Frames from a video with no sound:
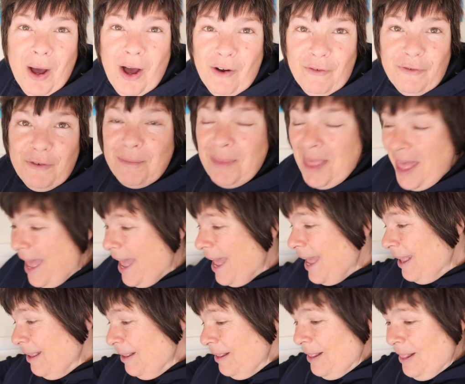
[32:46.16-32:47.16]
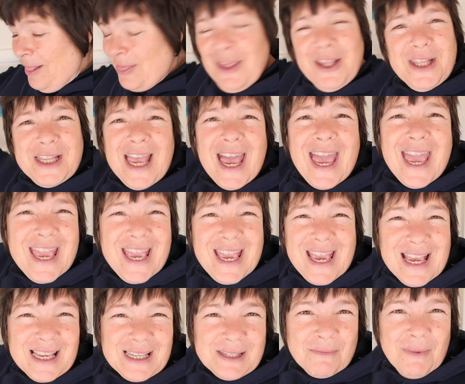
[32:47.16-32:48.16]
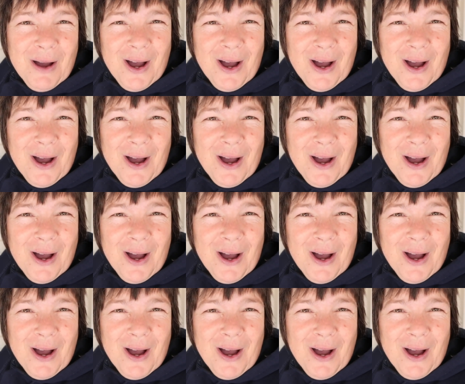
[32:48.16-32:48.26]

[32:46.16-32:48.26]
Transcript: Apart from that, the day is